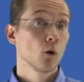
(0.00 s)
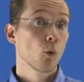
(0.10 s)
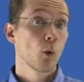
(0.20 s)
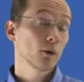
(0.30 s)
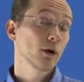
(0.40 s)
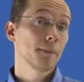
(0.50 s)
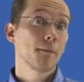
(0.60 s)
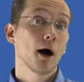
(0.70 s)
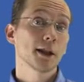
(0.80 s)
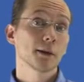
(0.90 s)
When would it be
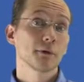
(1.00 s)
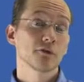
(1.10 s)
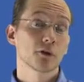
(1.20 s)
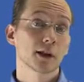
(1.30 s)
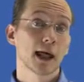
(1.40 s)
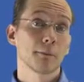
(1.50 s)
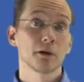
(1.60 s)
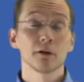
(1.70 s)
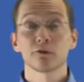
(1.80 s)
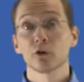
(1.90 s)
possible, for
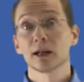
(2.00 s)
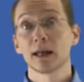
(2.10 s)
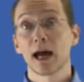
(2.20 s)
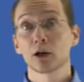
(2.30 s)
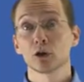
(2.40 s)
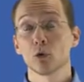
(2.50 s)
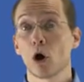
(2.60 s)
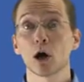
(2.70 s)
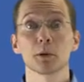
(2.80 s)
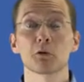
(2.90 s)
example, for an attacker to
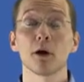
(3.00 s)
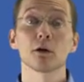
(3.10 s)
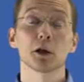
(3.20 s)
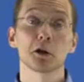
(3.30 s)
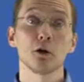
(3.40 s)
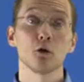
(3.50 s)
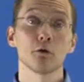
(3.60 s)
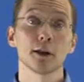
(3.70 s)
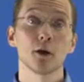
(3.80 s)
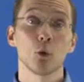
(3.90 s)
arbitrarily
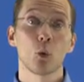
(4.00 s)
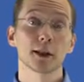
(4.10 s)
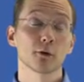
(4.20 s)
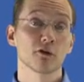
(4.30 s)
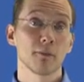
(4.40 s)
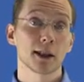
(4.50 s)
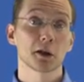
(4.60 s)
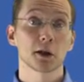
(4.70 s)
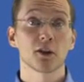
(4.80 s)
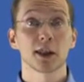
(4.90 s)
choose what sort of
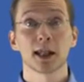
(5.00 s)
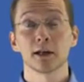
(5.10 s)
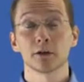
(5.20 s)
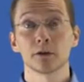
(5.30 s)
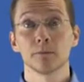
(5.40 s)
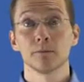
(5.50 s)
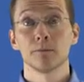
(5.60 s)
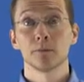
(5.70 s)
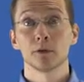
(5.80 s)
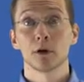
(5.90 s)
messages the sender
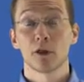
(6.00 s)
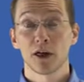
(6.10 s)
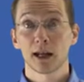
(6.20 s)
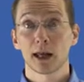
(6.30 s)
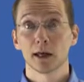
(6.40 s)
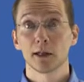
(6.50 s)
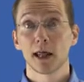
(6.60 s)
authenticates?